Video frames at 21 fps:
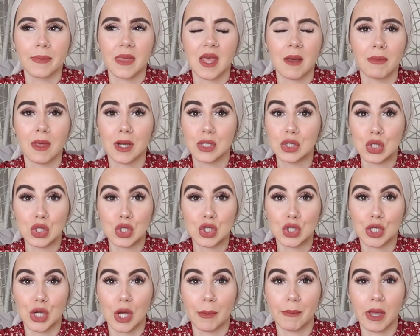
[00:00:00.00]
I'm not too
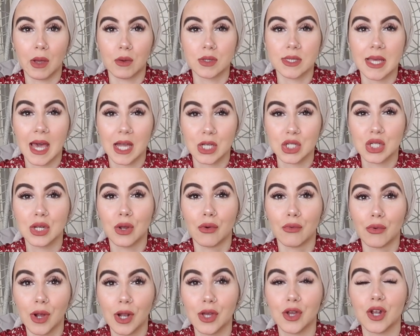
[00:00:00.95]
sure, but it was actually a
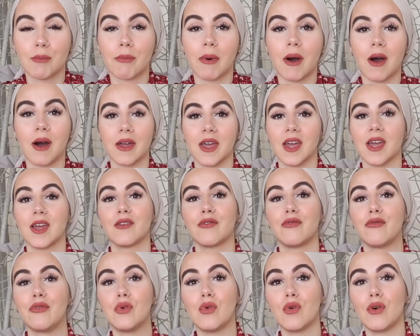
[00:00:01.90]
really good bargain
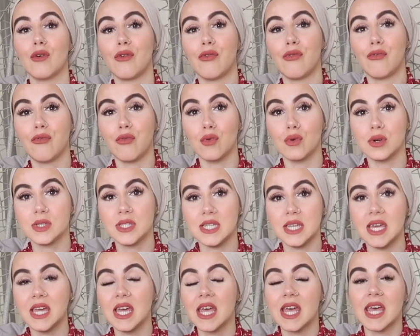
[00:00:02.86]
for
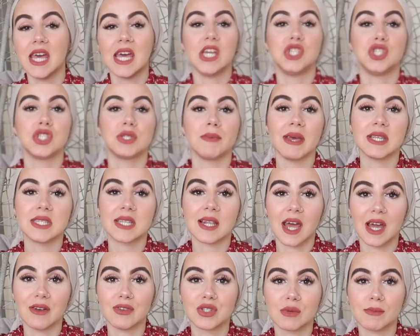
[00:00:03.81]
40. It just makes
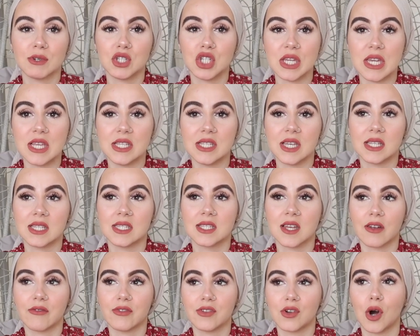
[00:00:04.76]
life so much easier
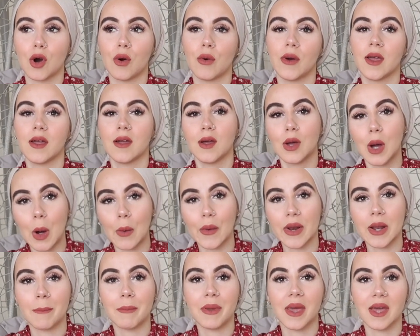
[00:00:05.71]
instead of going,
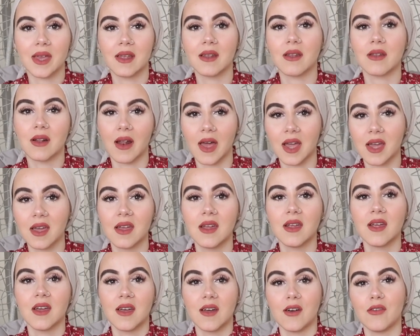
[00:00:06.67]
going and picking like
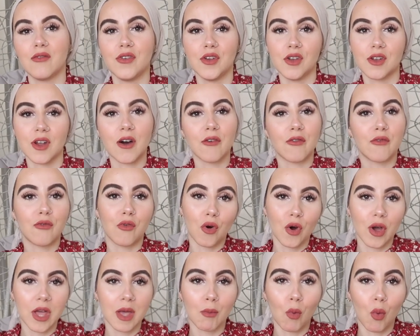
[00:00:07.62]
food up
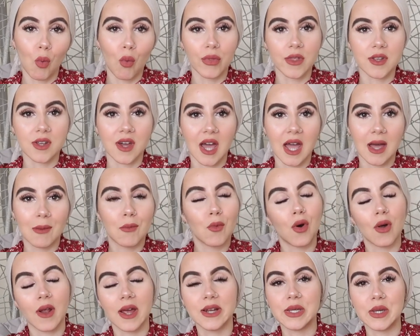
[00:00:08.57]
for him all the time.
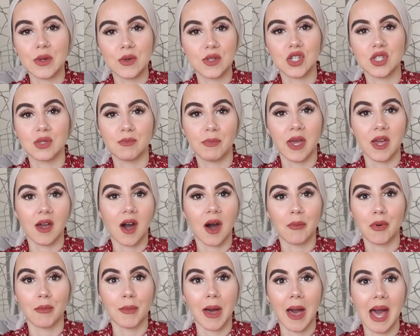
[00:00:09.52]
All I do is just pick it
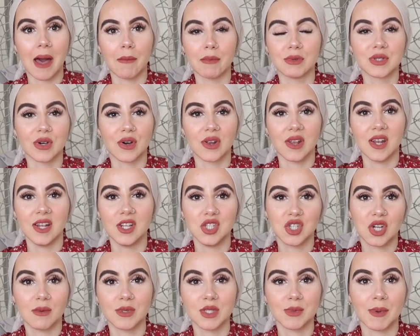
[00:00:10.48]
up from Amazon and it
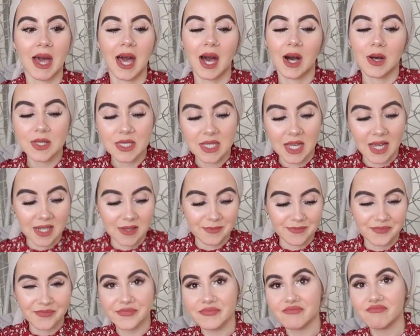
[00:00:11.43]
just comes to my house
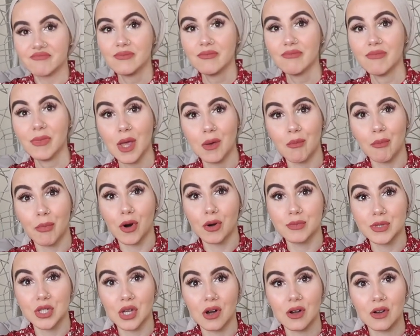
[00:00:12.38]
and
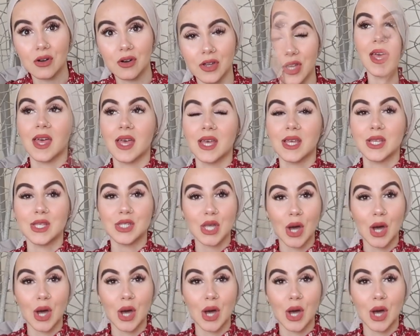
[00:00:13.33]
Bob's the uncle, you get quiet.